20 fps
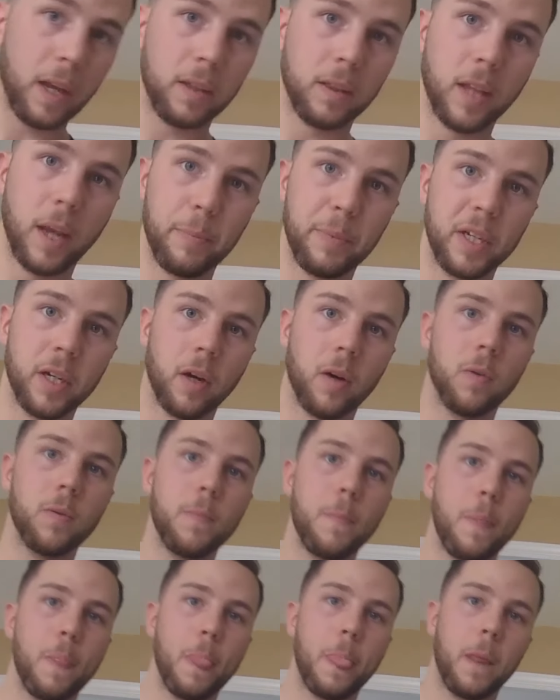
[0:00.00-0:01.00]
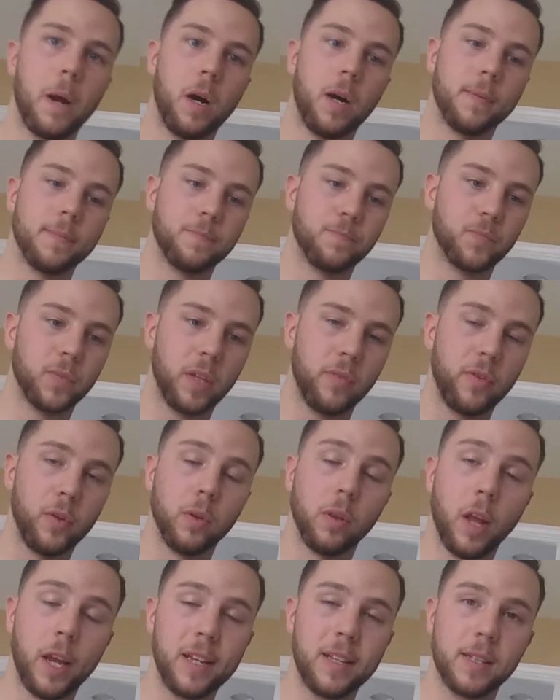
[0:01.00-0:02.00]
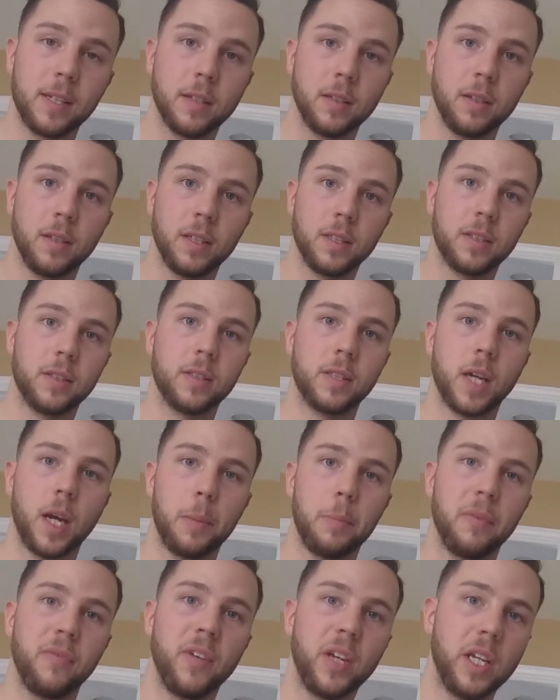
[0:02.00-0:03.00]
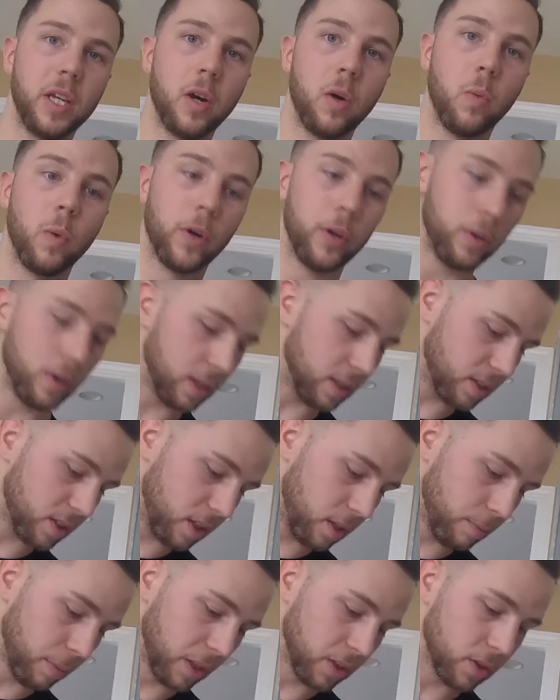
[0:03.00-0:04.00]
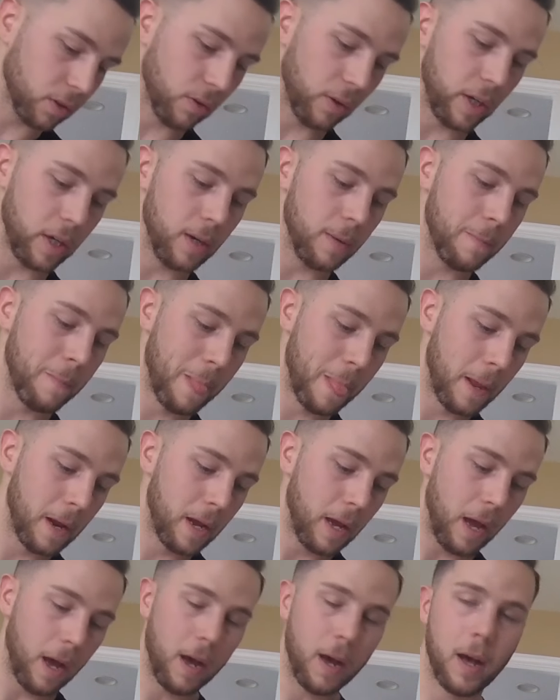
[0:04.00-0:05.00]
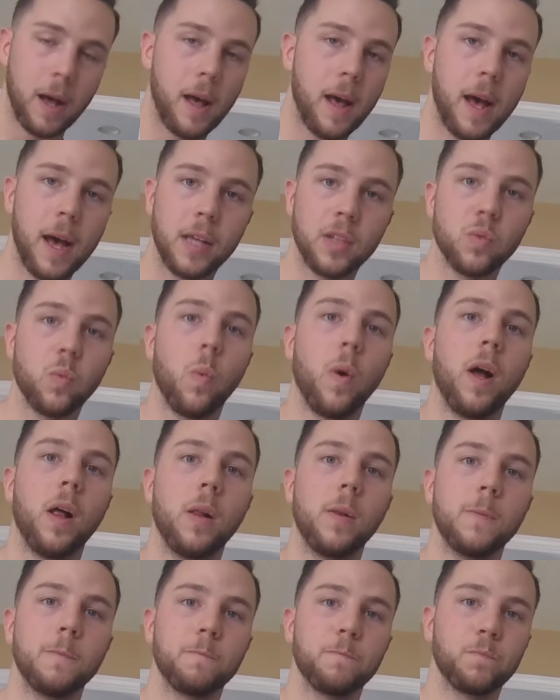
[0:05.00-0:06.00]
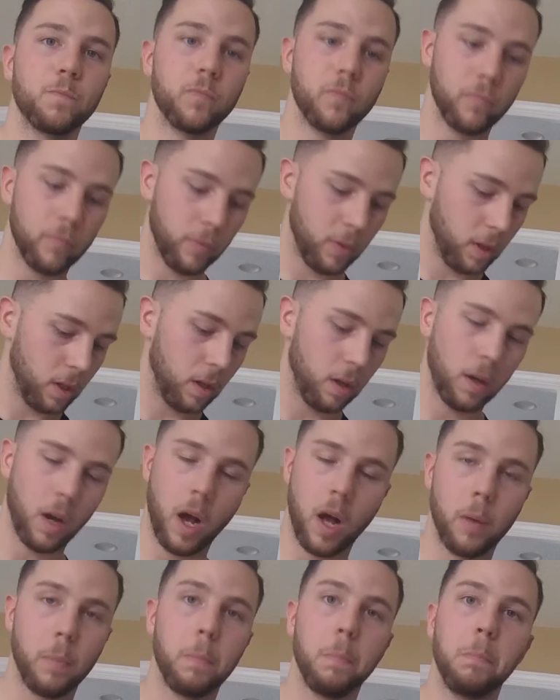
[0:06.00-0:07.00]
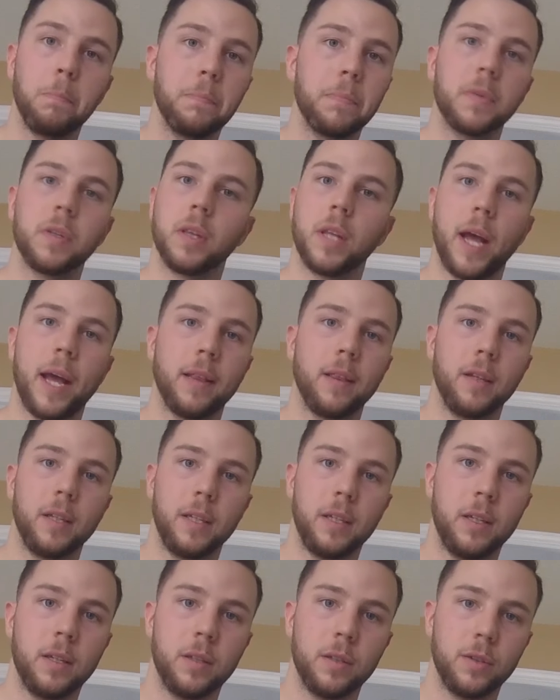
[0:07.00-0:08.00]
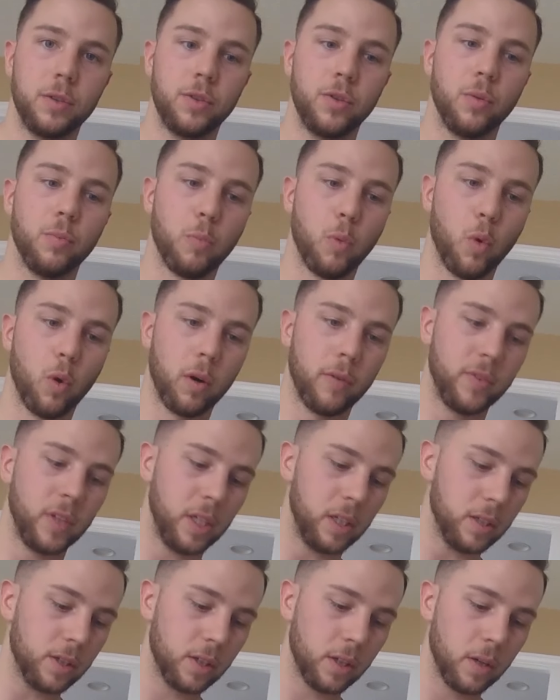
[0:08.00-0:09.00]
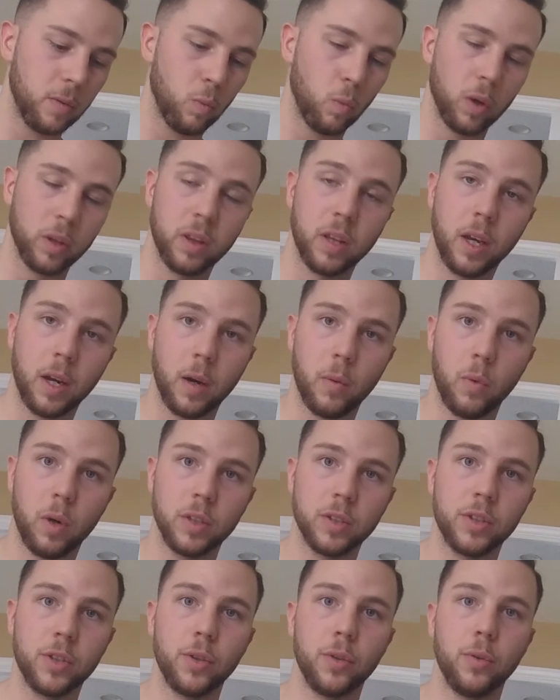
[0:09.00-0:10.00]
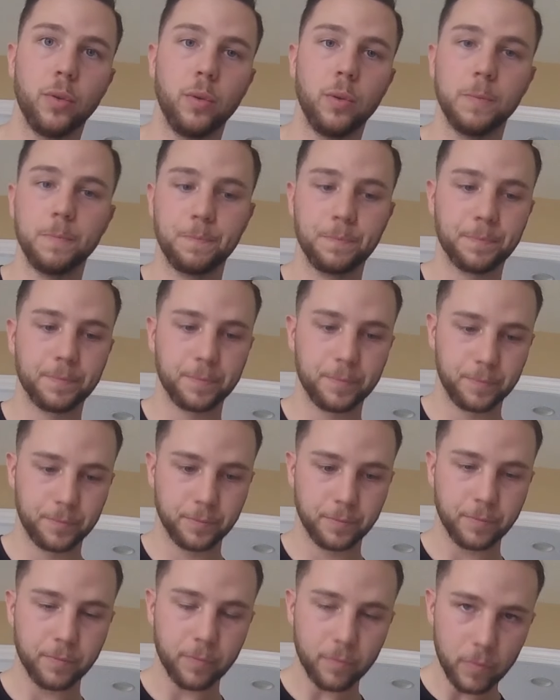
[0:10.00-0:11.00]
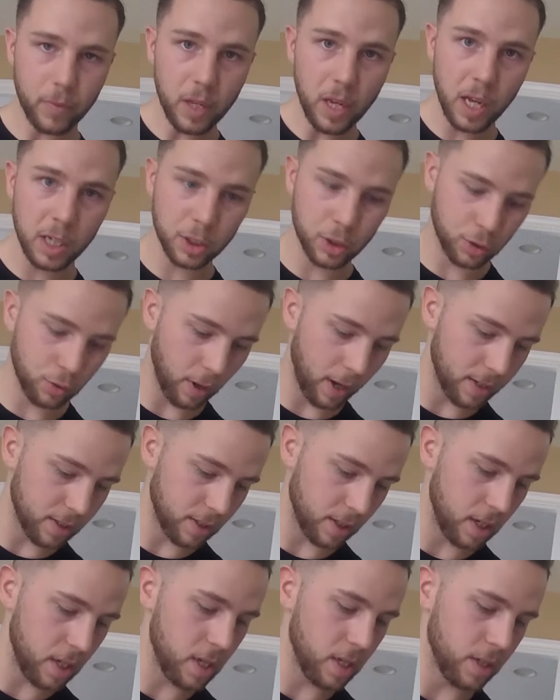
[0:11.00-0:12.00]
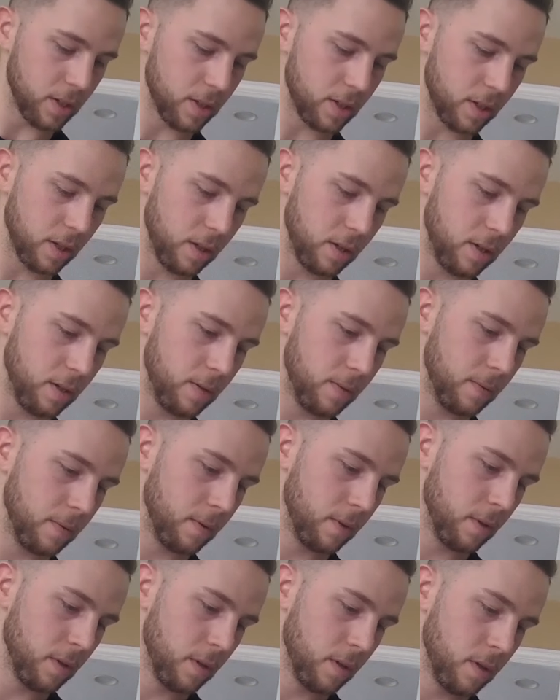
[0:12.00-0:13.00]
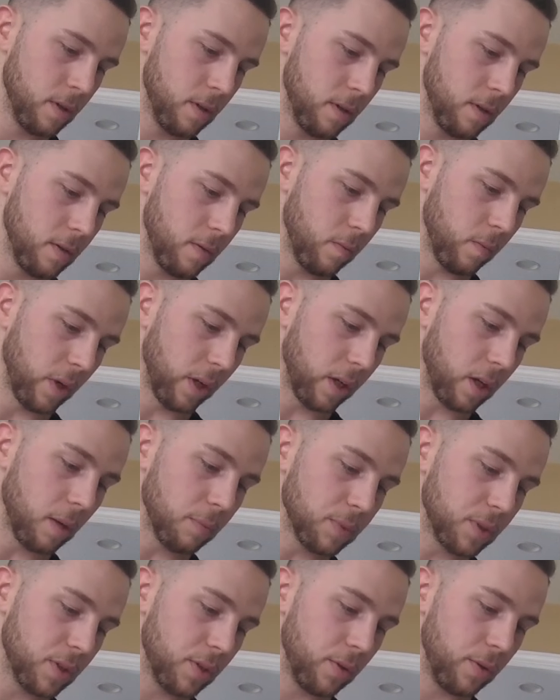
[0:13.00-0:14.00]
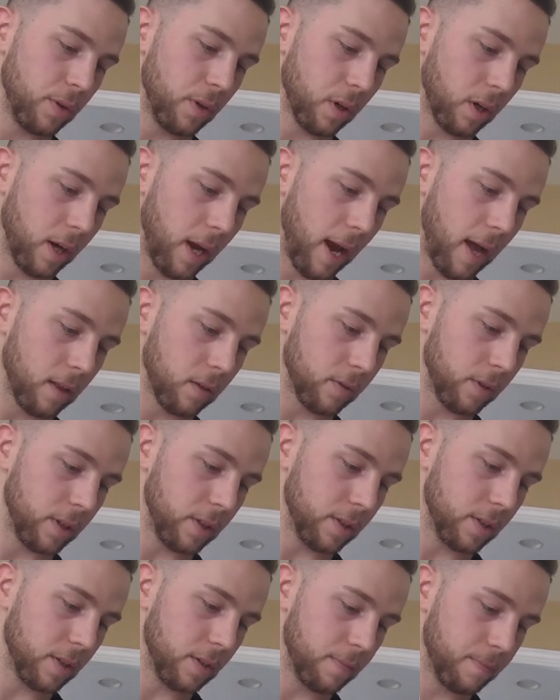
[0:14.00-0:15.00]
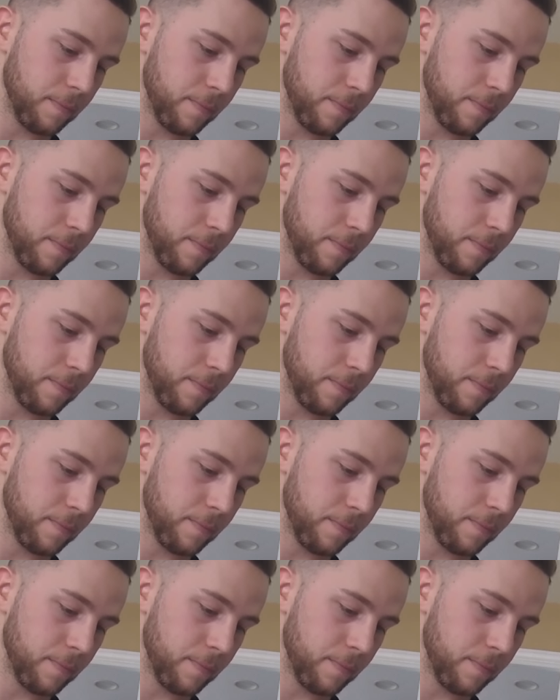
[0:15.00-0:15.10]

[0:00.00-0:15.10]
let me know. If you liked this type of video where you can see my screen as well, I'll gladly do more of these. One thing I want to stress is when it comes to your calories,